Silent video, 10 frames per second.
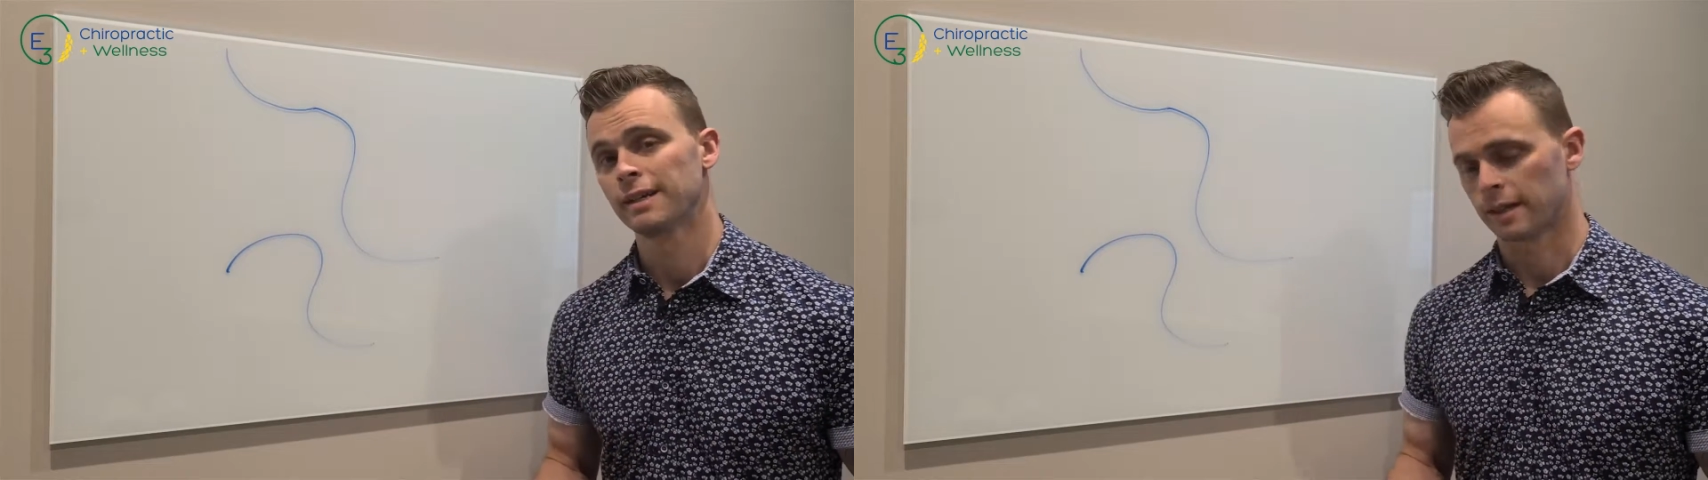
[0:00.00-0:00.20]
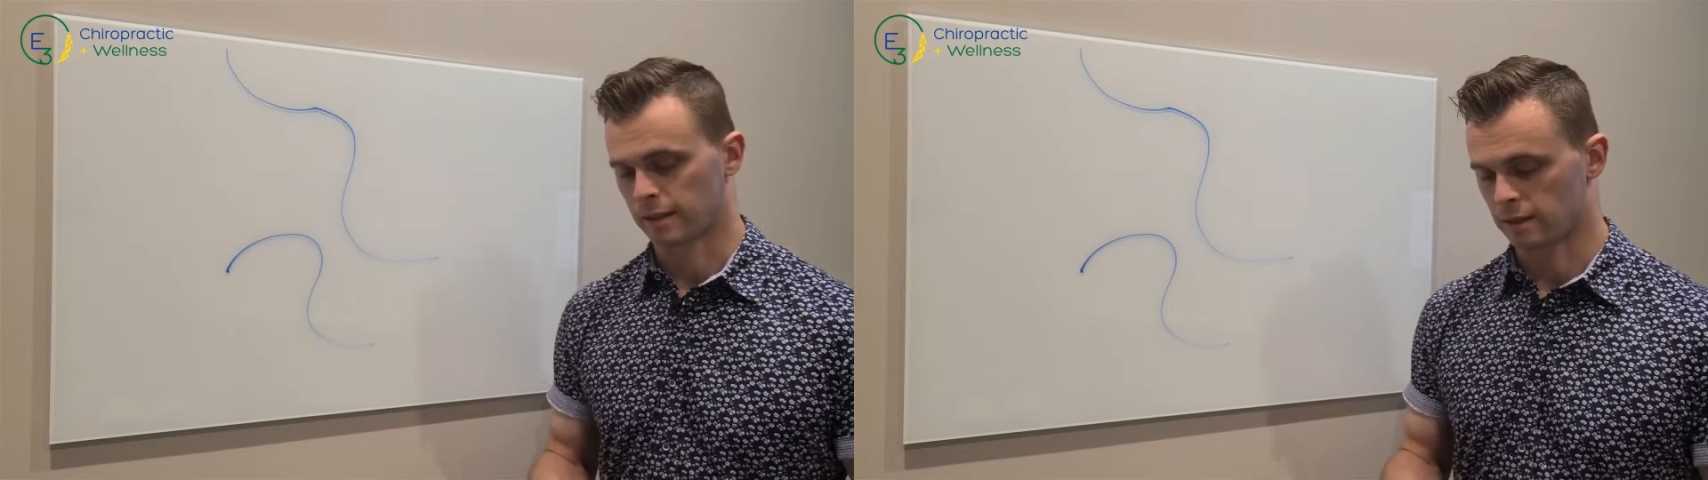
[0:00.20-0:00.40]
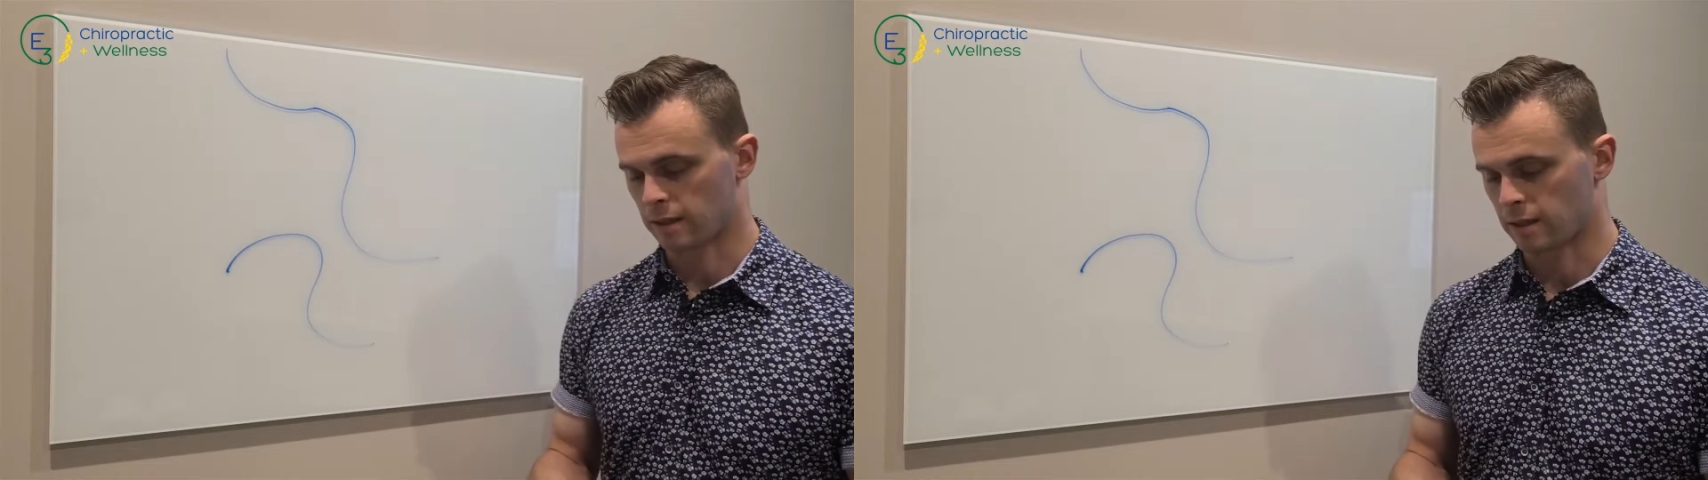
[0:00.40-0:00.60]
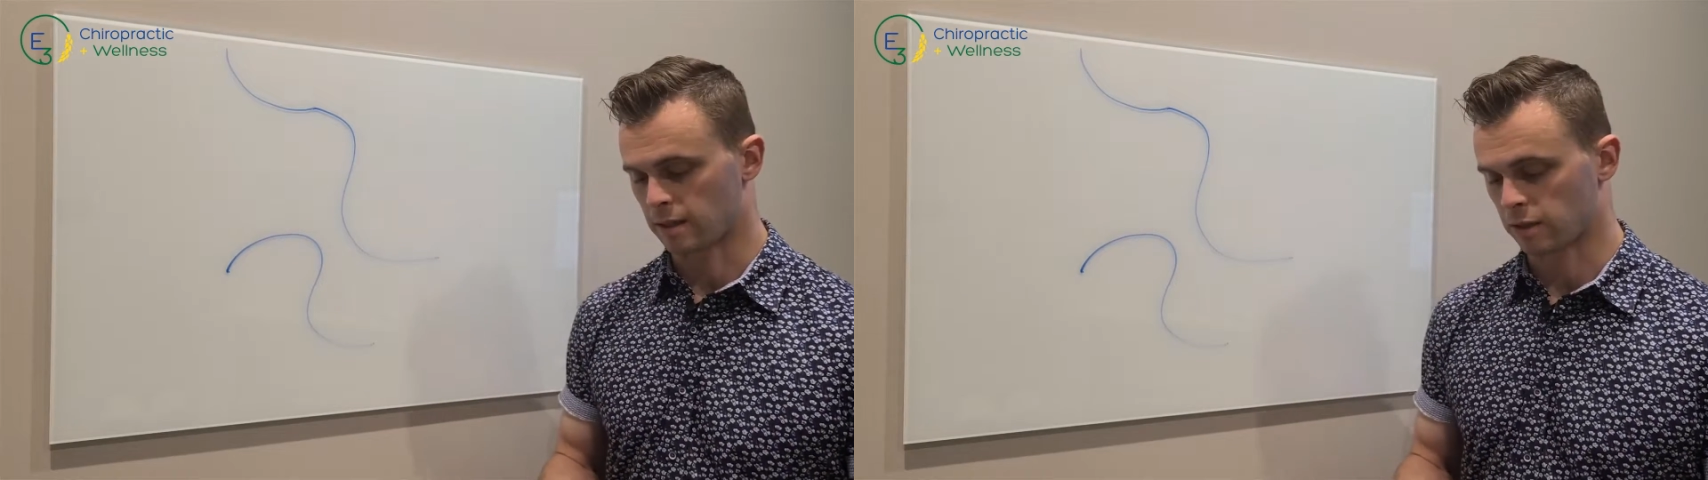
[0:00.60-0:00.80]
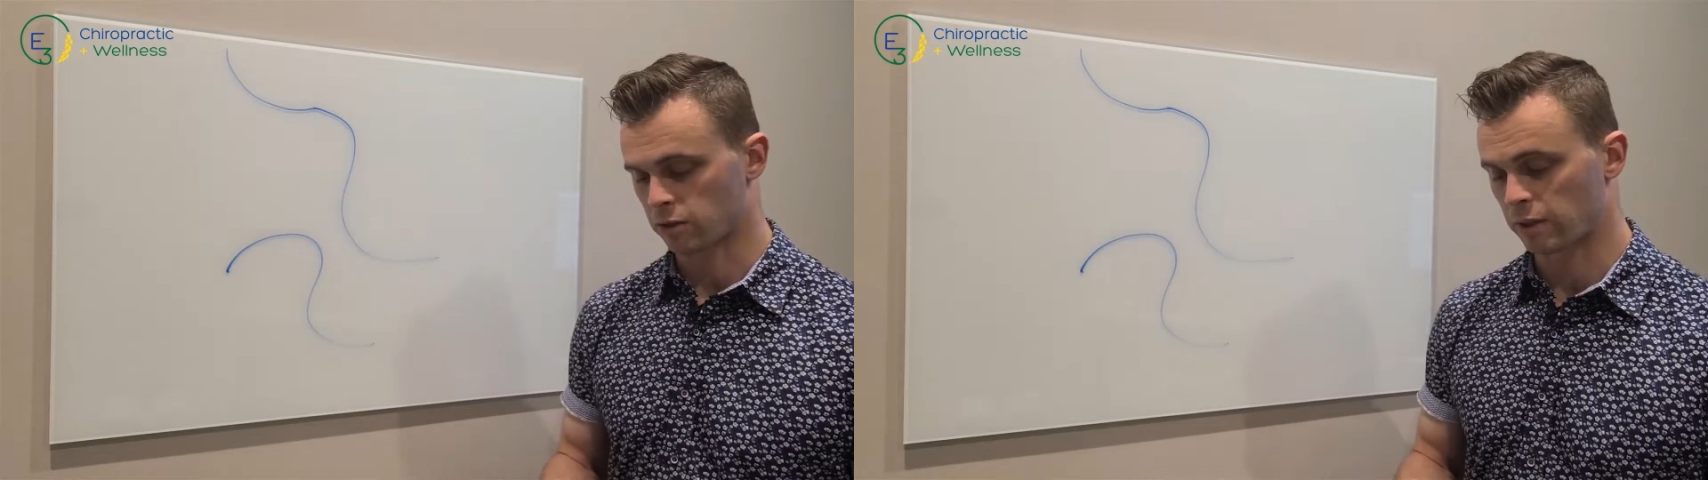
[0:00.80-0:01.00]
and is
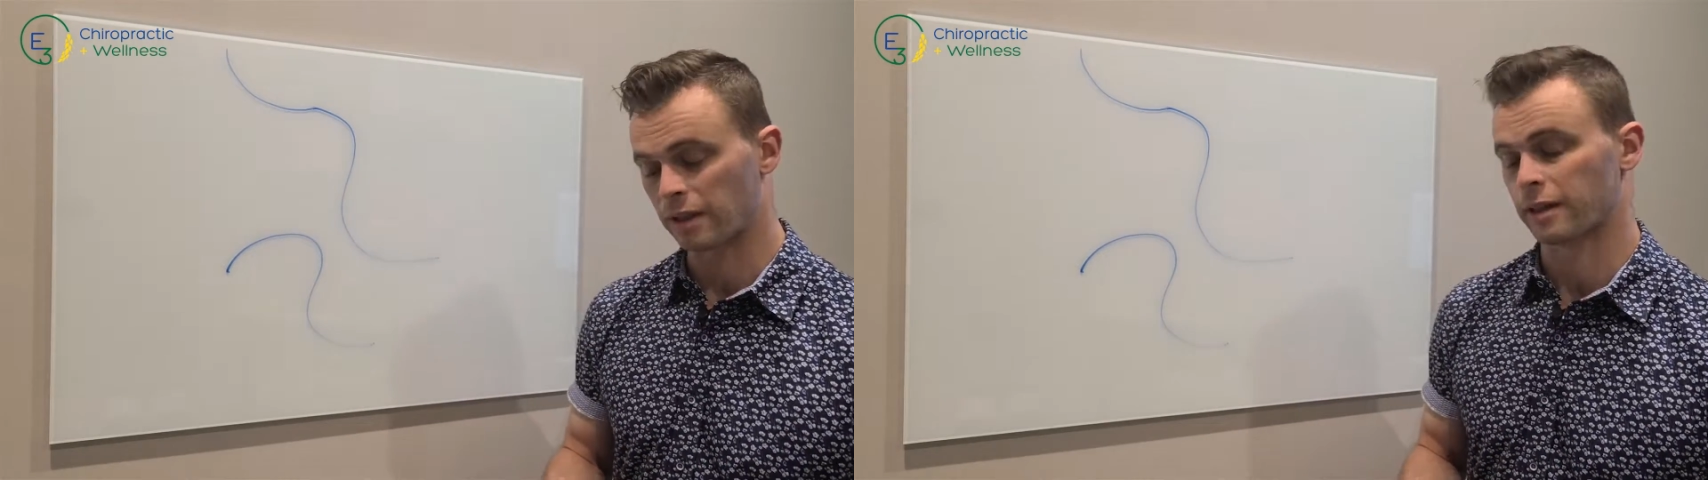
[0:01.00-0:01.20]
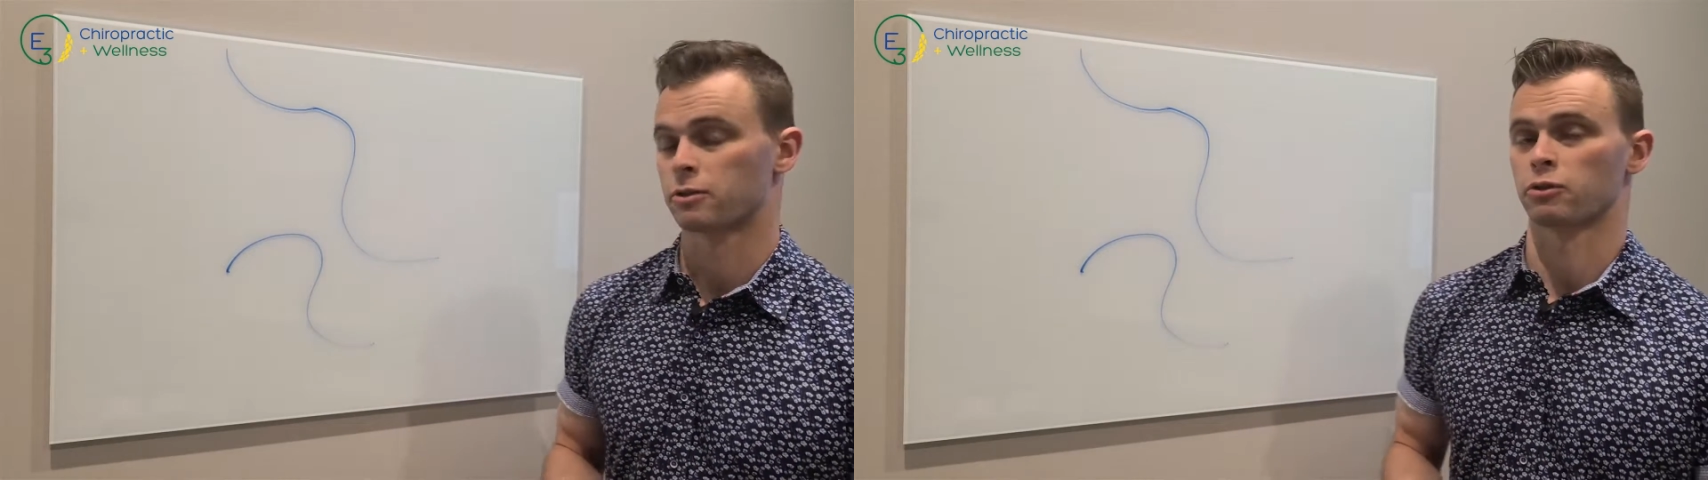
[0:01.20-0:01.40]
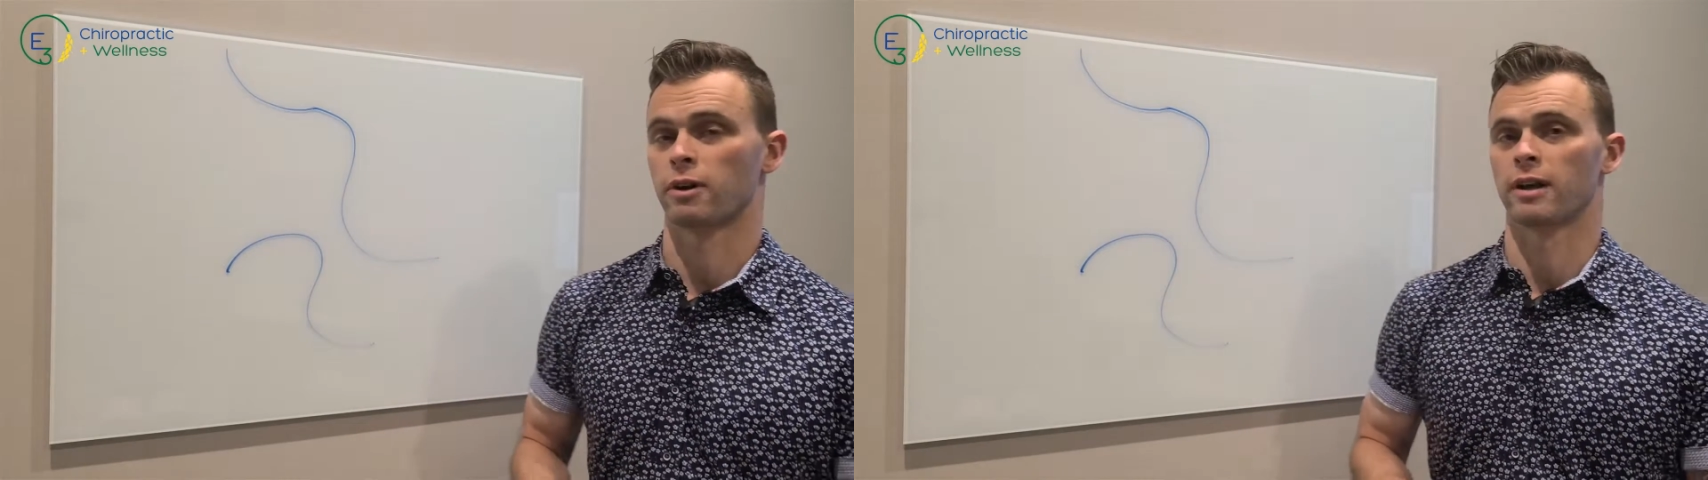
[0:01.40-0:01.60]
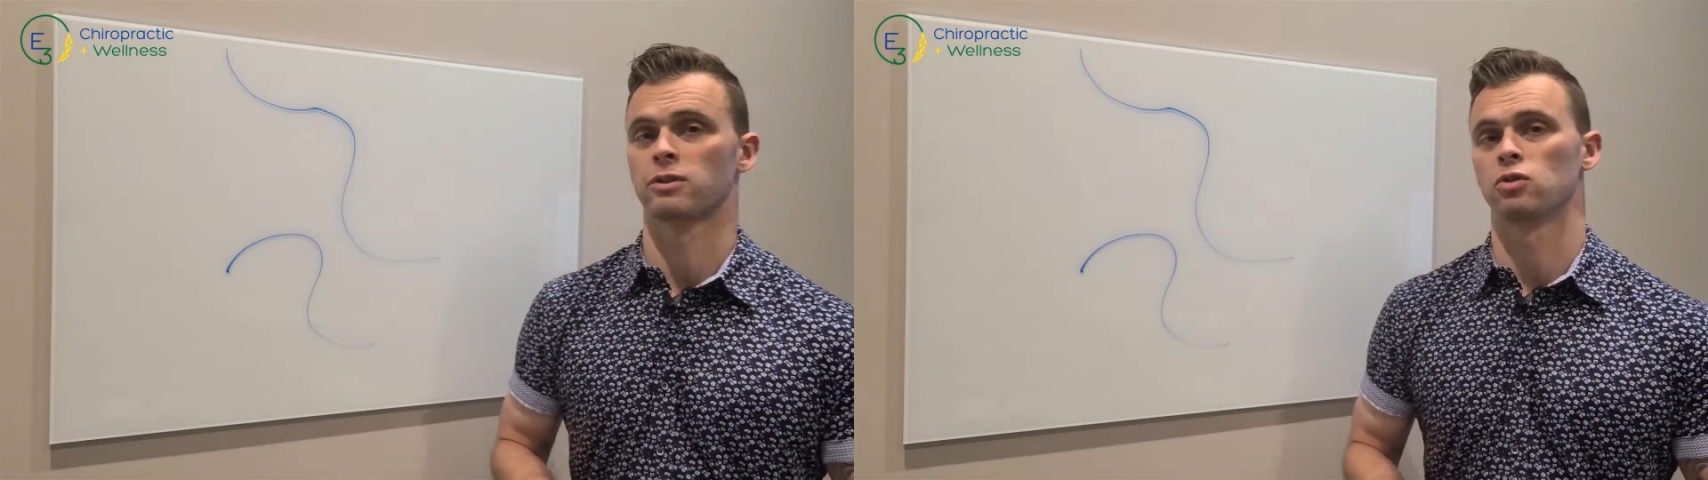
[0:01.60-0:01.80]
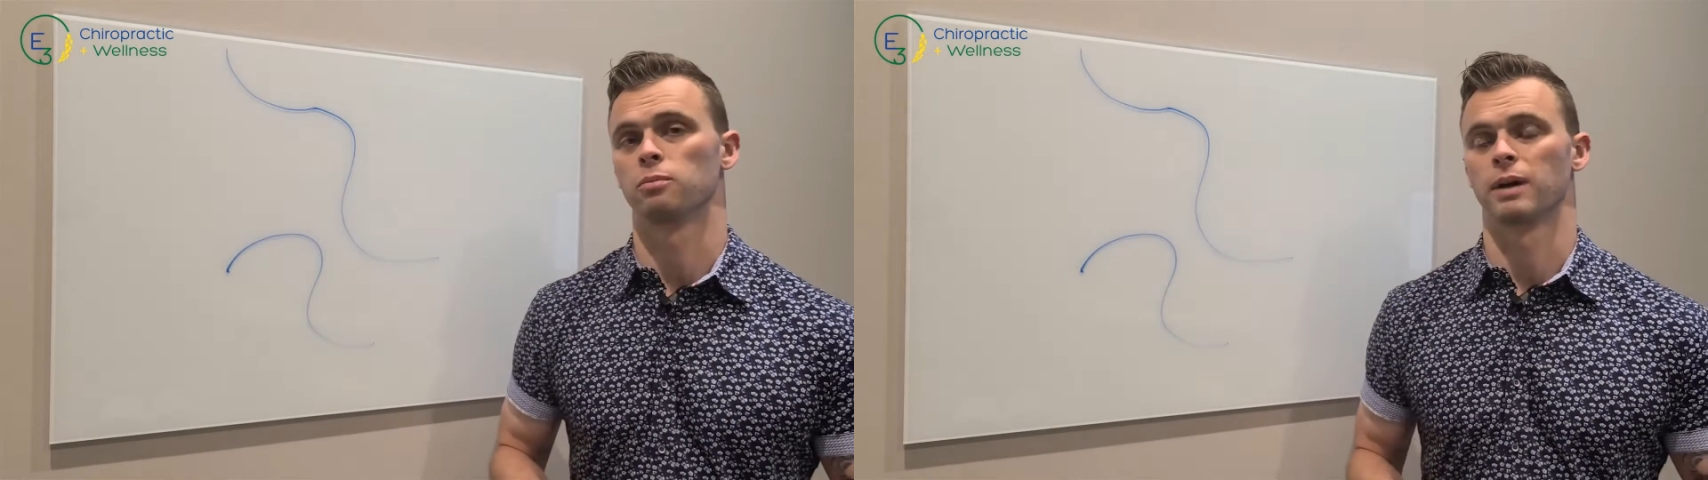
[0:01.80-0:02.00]
essentially like trying
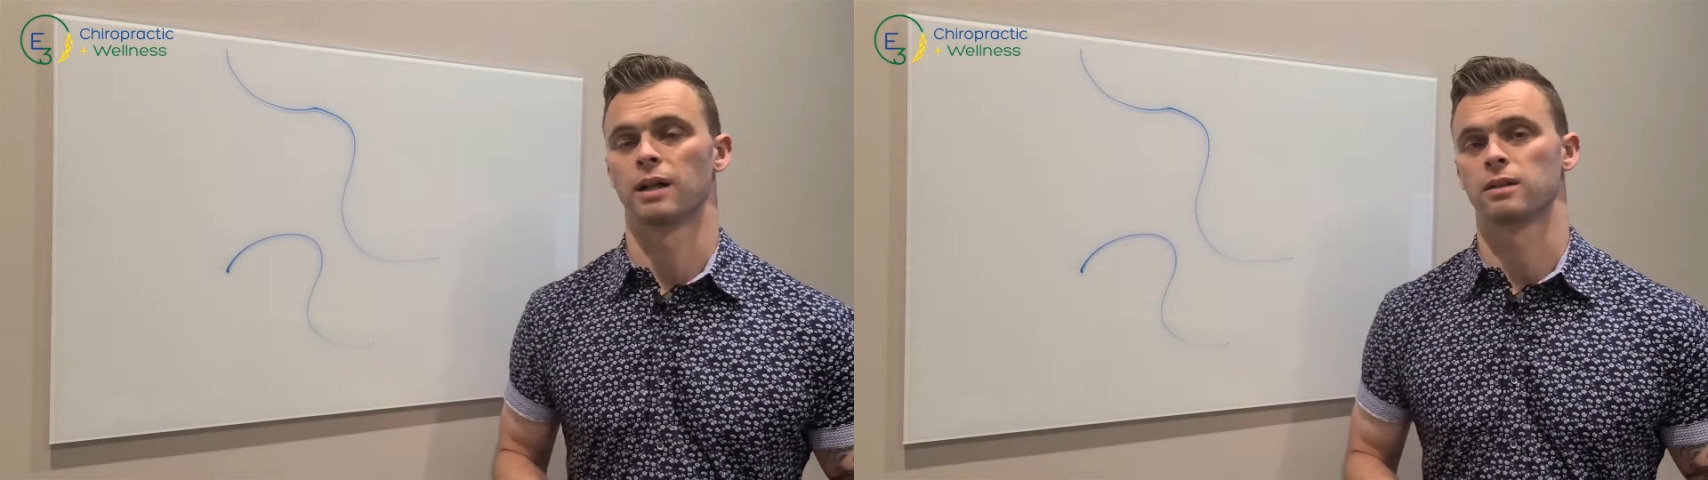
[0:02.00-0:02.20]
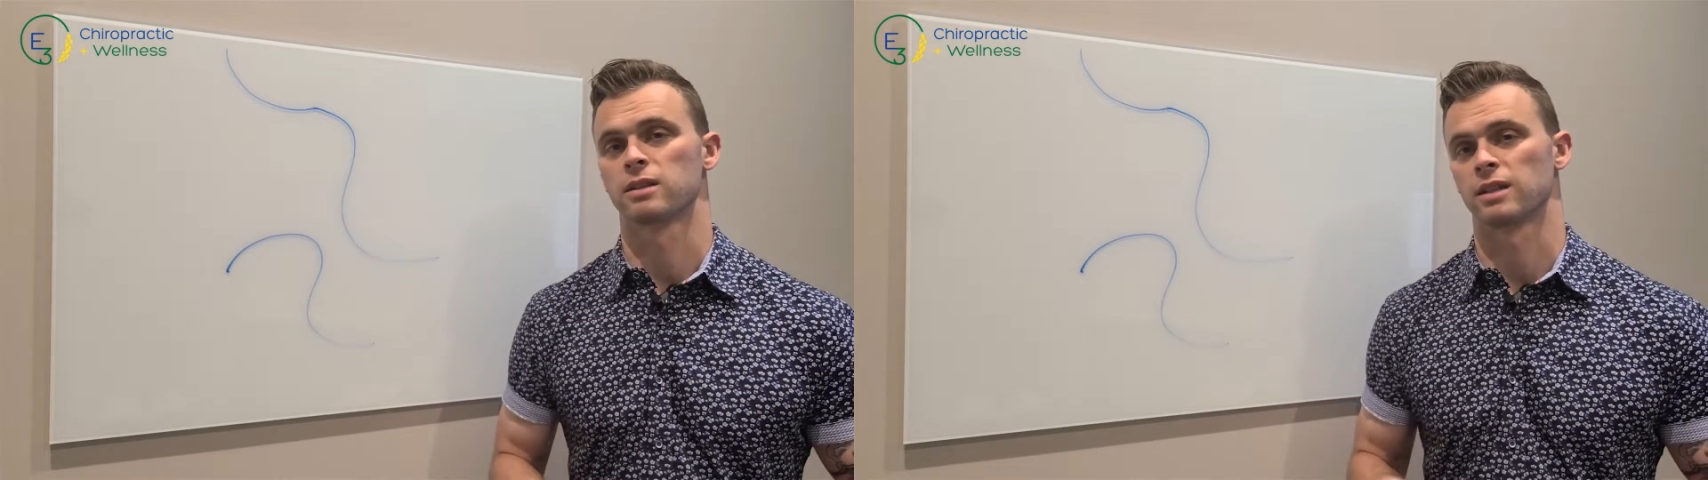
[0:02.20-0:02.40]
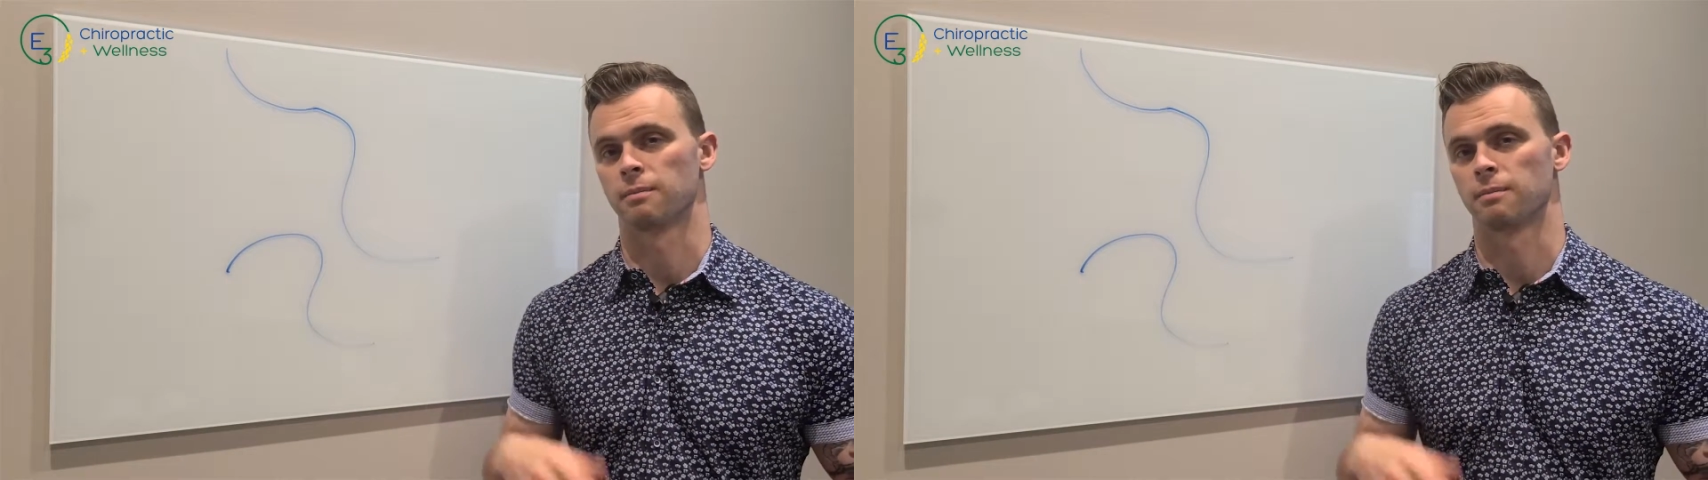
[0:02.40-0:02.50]
to balance